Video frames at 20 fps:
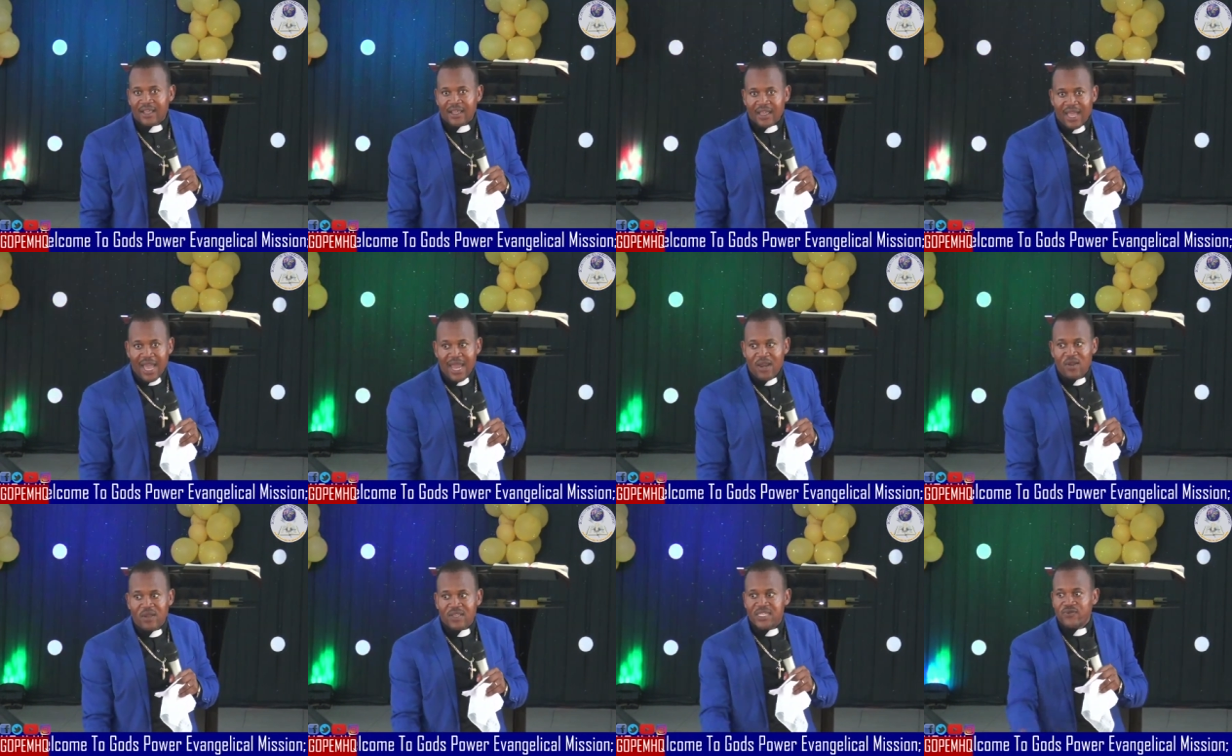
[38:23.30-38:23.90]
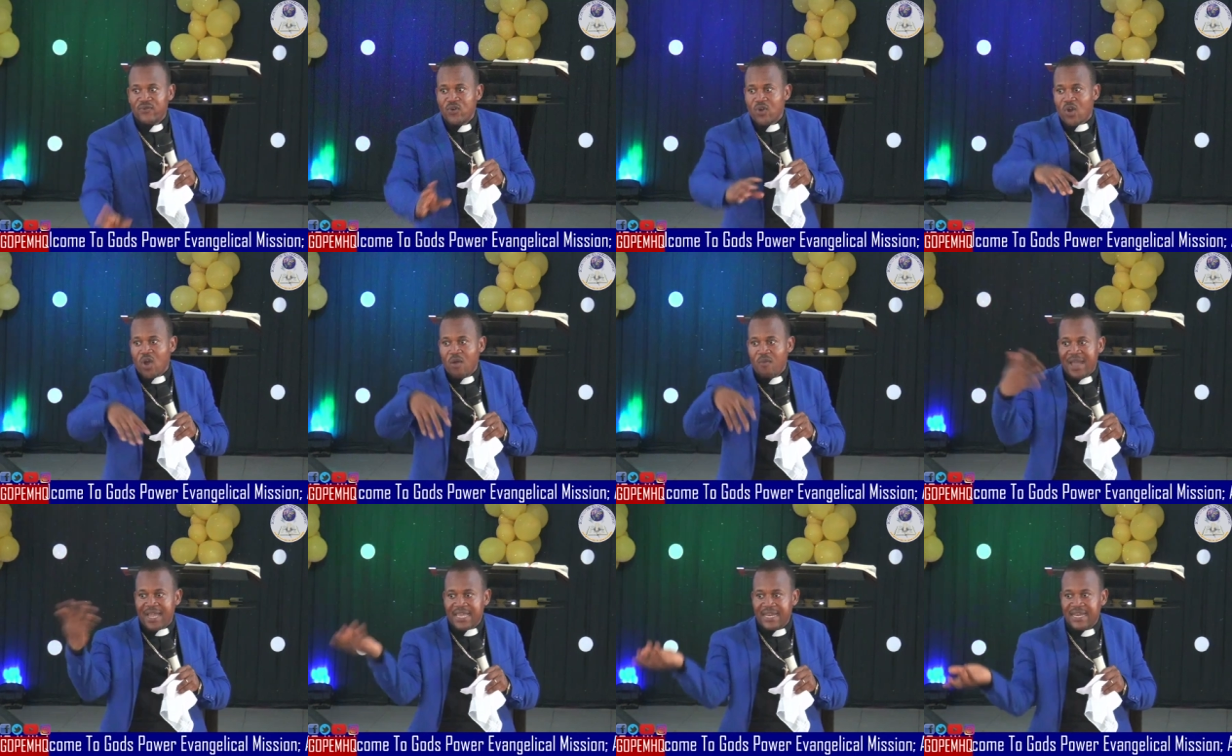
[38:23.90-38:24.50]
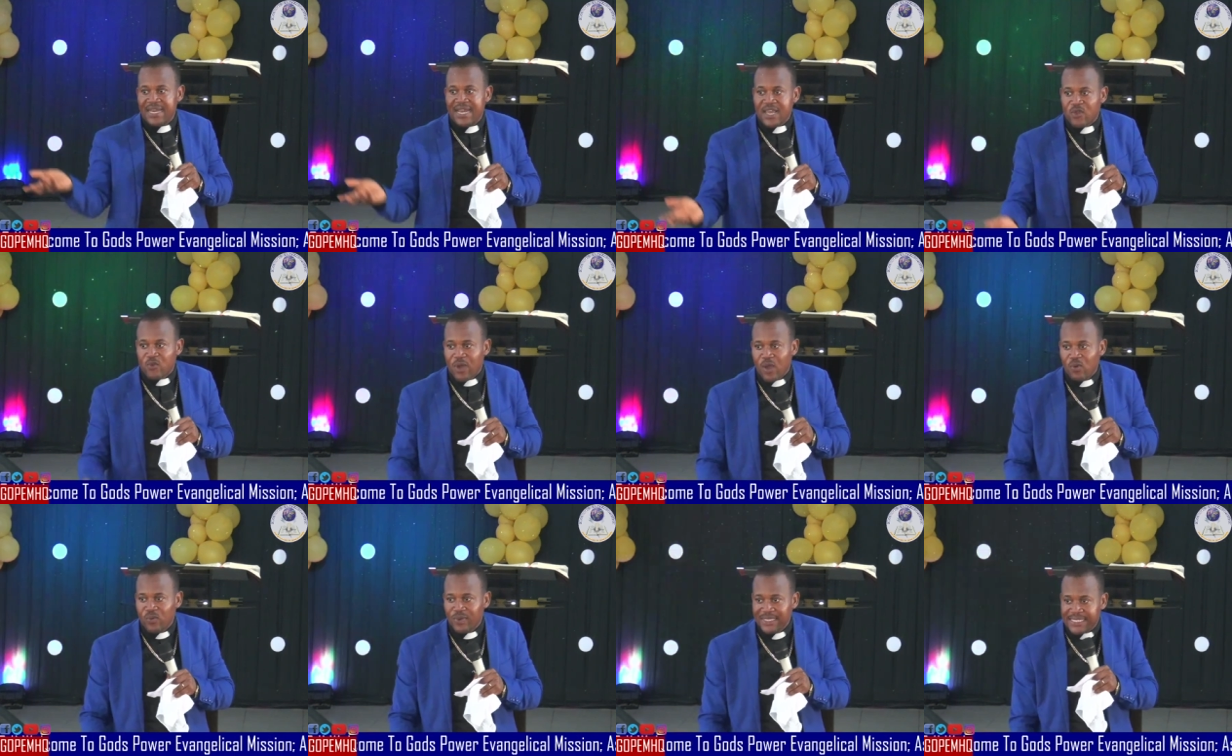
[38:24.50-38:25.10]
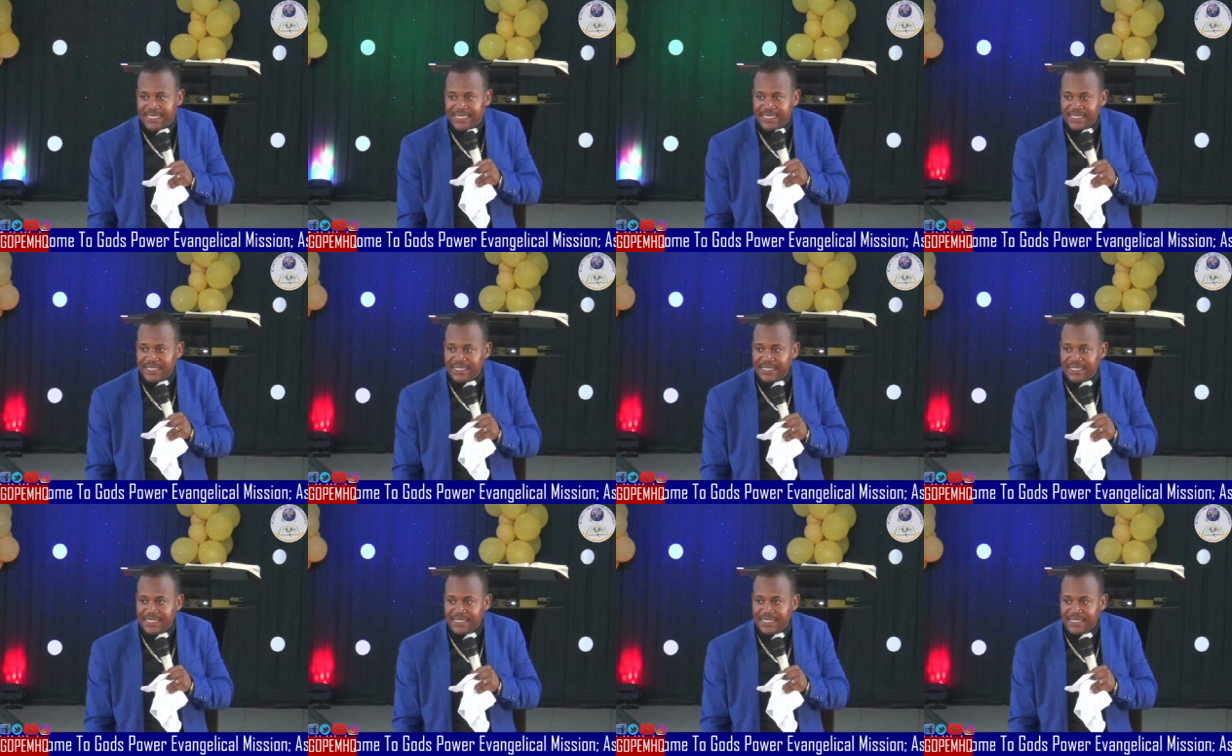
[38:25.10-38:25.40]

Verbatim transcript: and not even come back in the next one week.